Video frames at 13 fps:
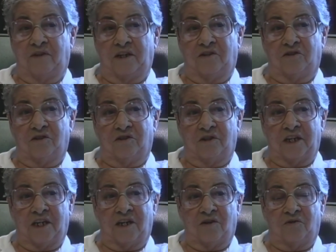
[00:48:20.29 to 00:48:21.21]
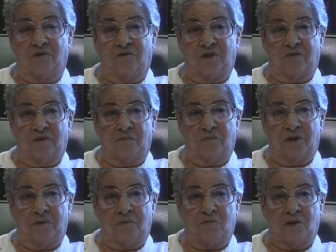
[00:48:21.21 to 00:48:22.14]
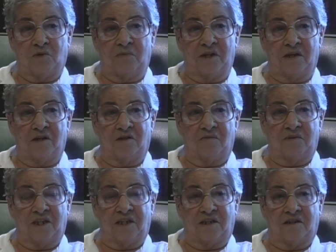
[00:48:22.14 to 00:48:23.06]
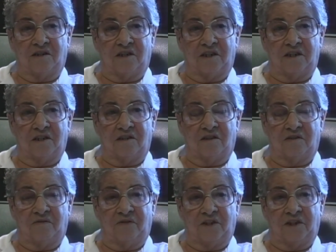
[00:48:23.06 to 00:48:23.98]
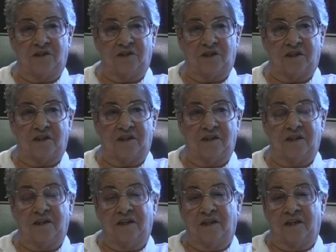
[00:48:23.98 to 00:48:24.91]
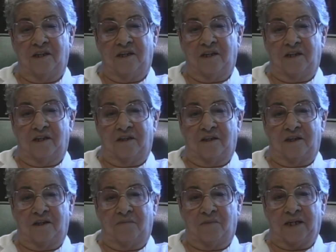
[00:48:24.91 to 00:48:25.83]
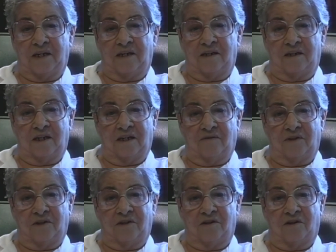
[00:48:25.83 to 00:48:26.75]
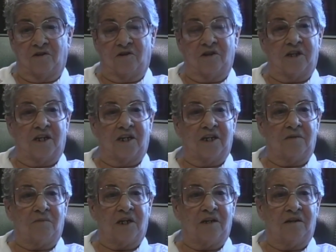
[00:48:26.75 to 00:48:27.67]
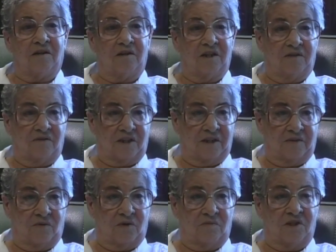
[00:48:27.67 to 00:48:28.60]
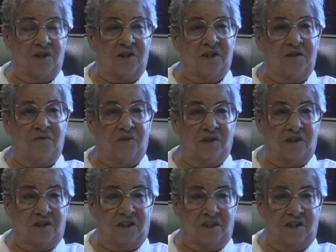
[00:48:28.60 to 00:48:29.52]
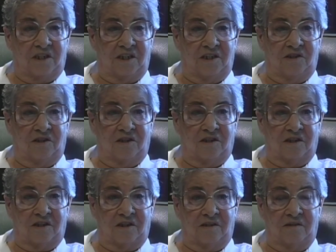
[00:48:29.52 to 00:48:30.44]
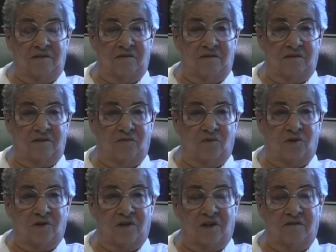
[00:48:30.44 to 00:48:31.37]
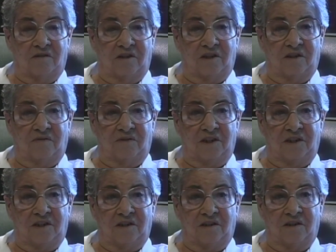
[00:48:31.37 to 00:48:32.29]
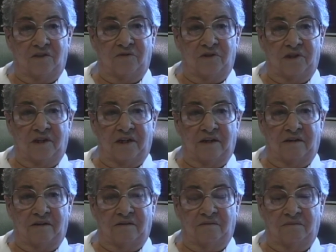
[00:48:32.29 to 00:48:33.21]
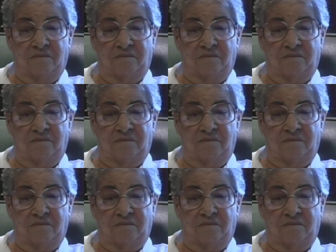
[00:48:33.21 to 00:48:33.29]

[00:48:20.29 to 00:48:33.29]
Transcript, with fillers: acres down on the river and put him a mobile home down there. Said he's gonna fish. Said he he might have another heart attack and he might not never have one, but said he was gonna take it easy. Said he'd worked long enough and he's gonna retire.